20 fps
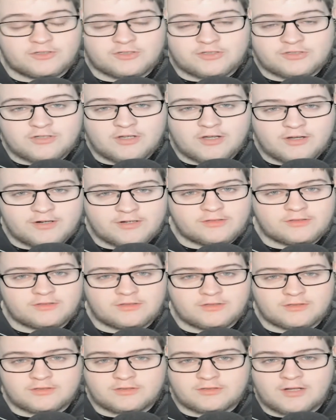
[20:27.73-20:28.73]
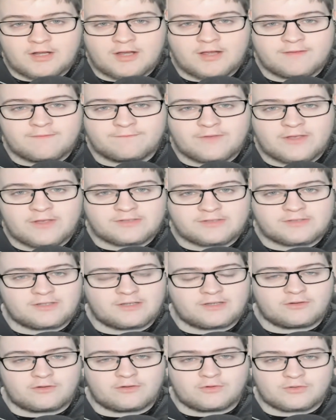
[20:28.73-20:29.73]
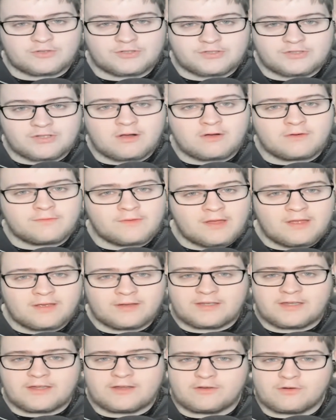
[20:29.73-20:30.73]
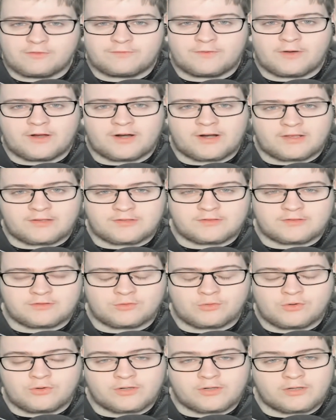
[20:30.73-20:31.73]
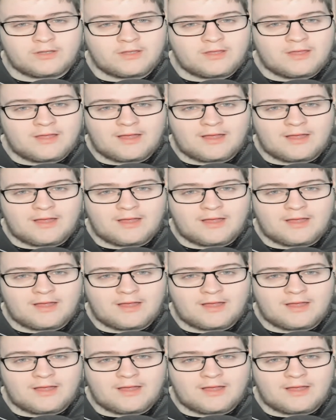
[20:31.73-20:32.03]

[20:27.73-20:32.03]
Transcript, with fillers: decided to start investing in yourself, getting your finances in order,